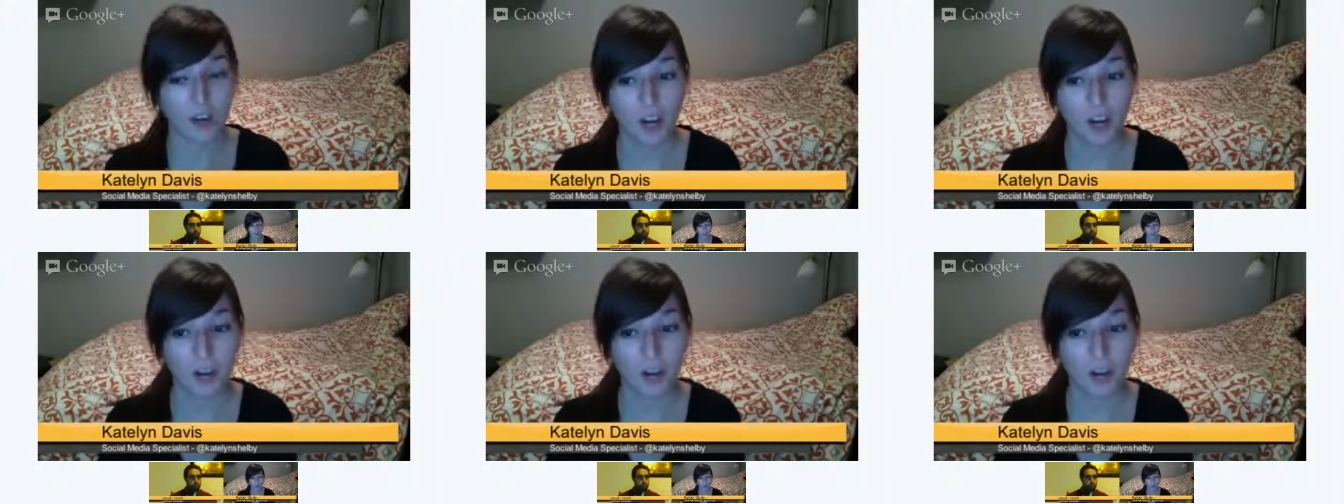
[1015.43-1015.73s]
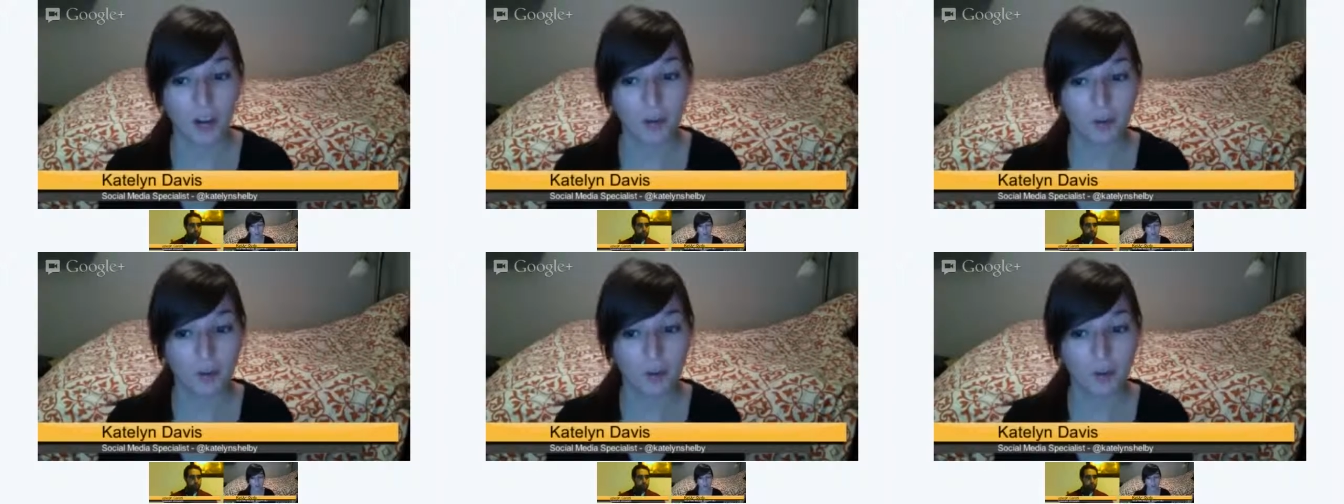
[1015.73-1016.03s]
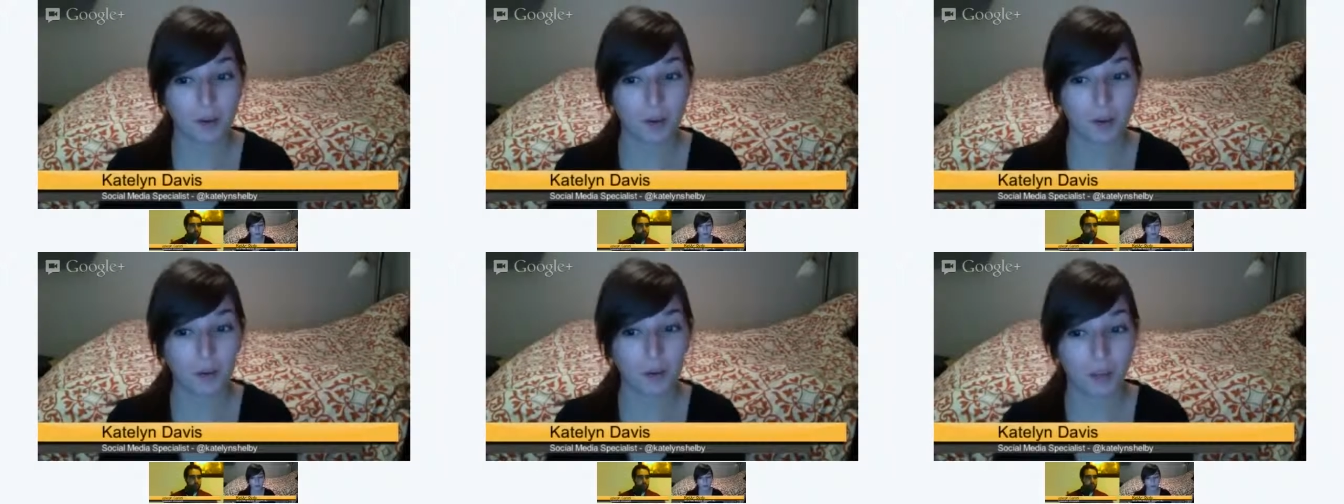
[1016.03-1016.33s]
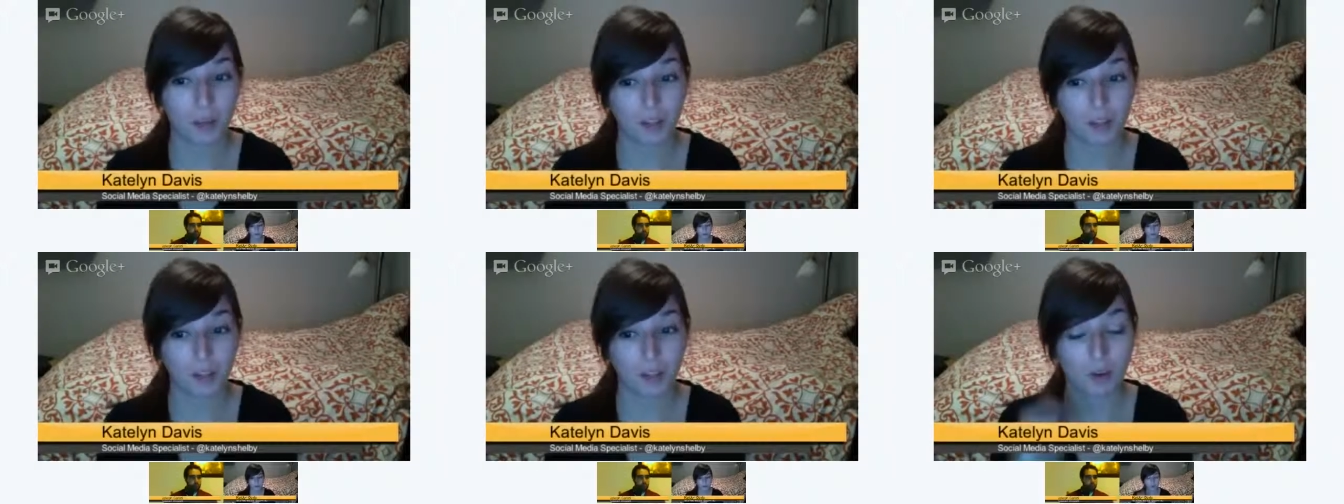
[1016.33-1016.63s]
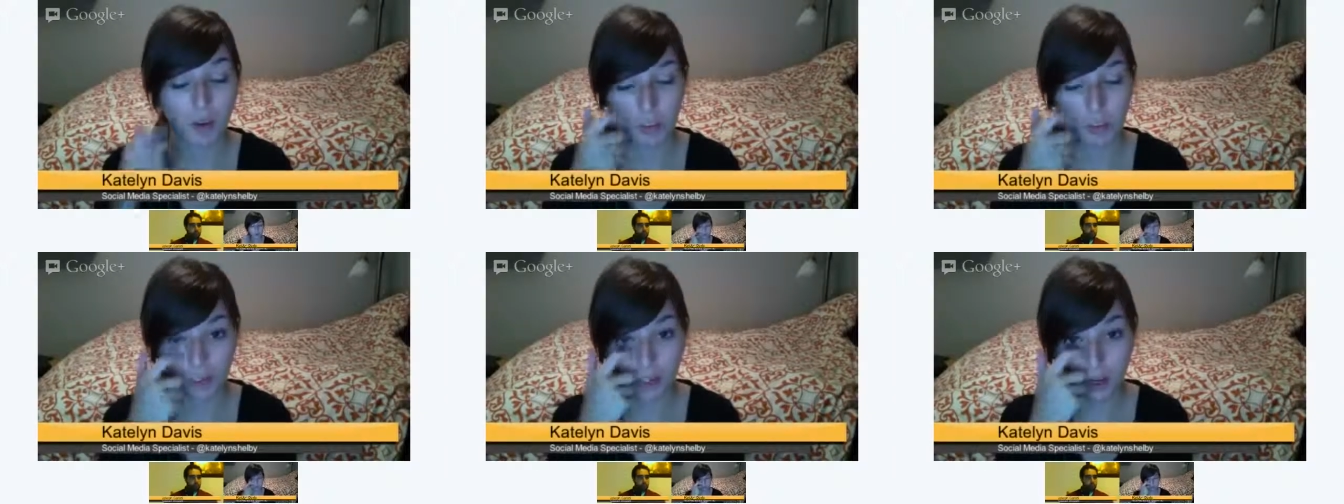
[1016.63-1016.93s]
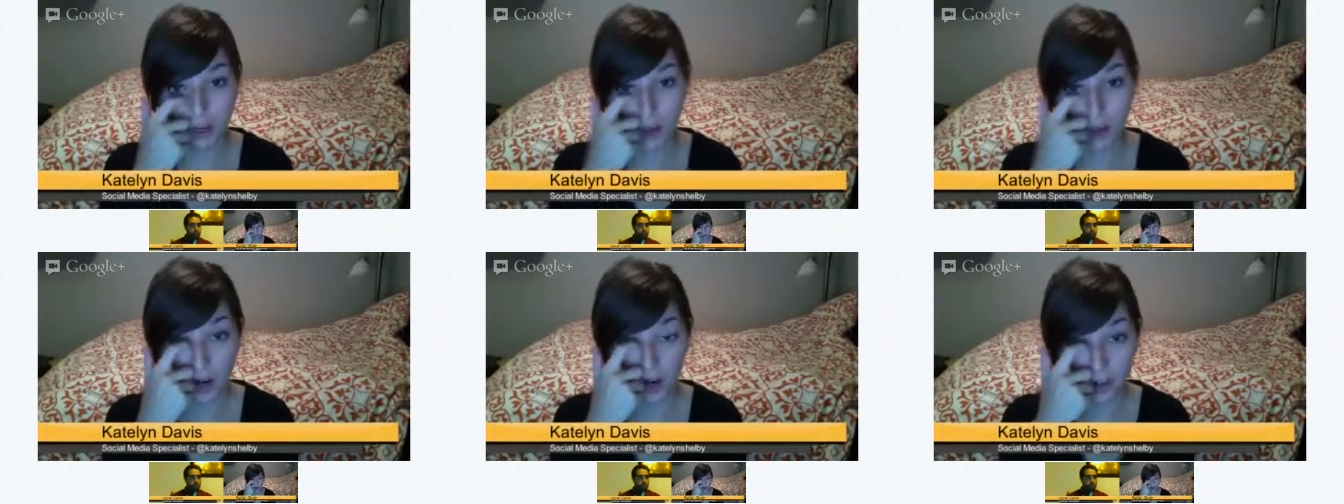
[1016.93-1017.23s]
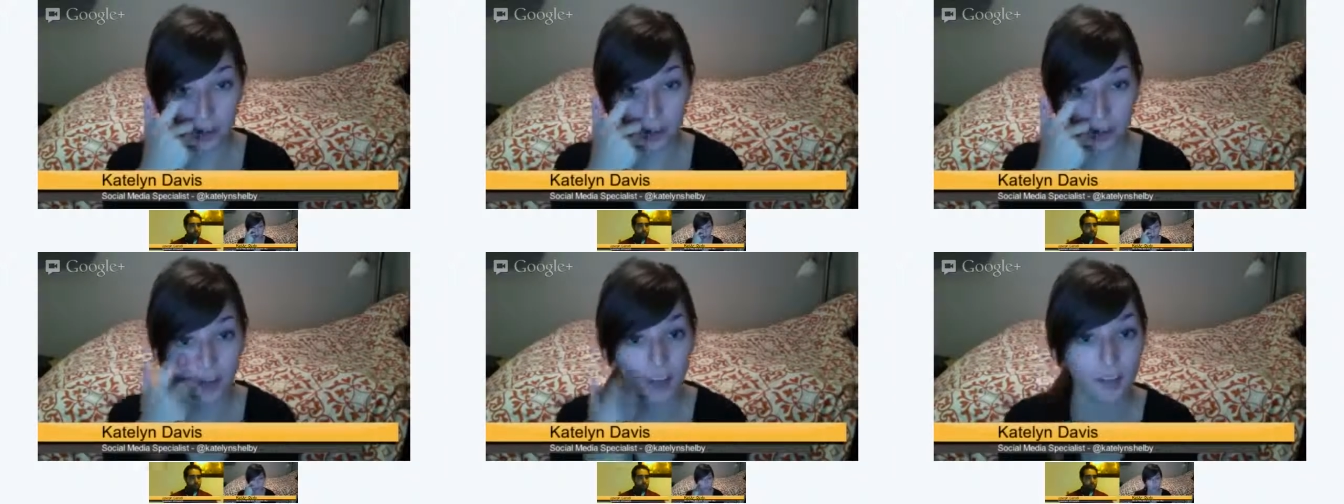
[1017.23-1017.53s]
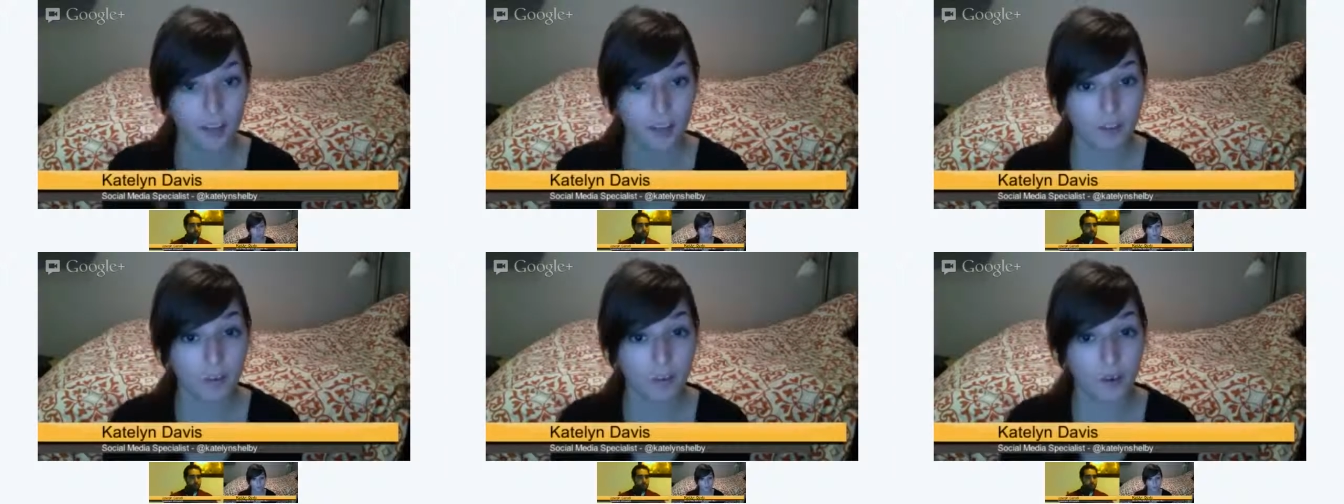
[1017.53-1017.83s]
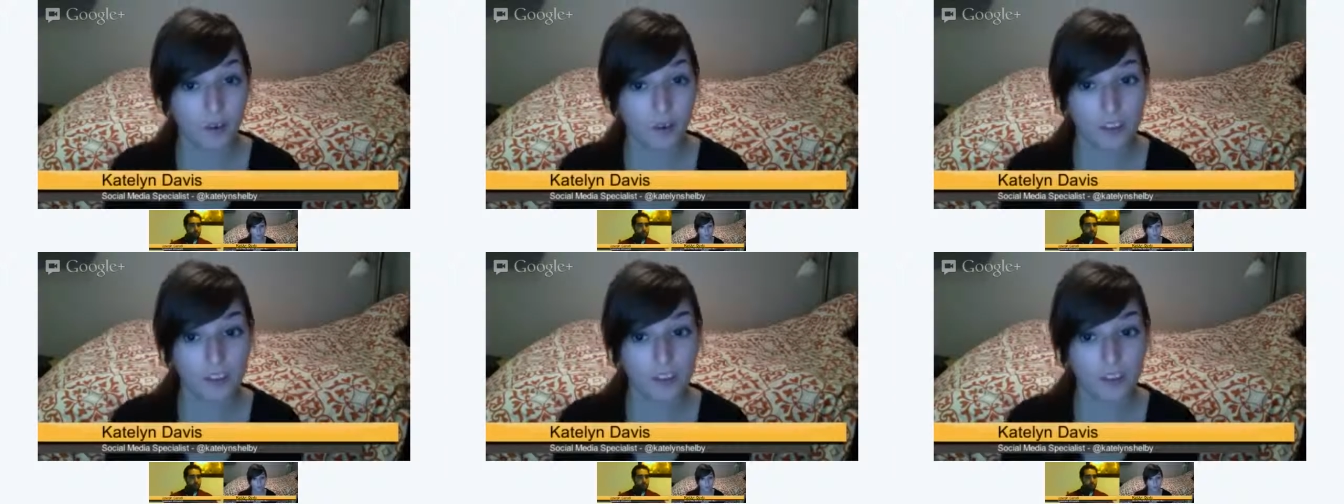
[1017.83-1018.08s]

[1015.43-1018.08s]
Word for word: um, you can go back through our show archive and watch